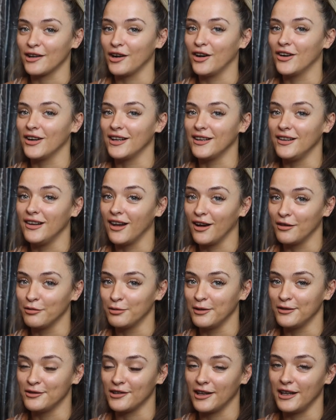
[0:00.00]
are in love
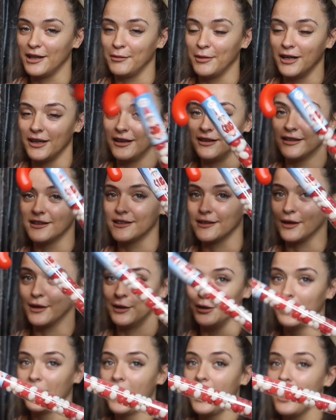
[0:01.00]
with jelly beans,
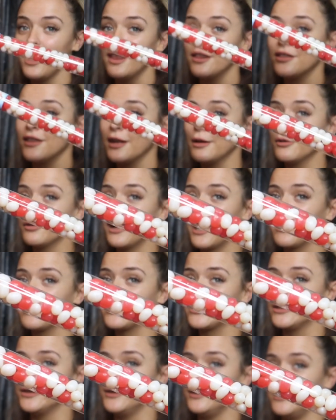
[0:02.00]
so they will
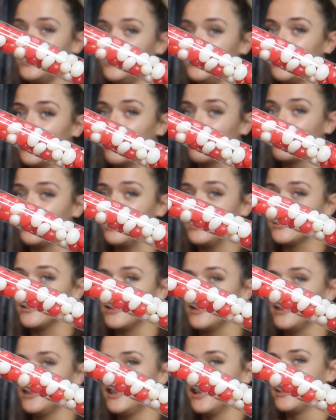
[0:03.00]
absolutely love this
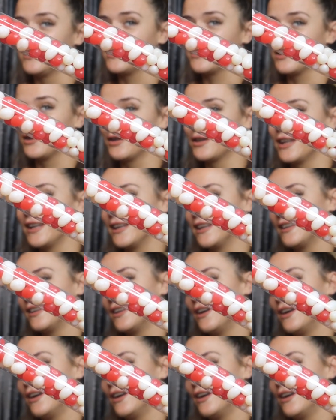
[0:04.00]
in their stocking.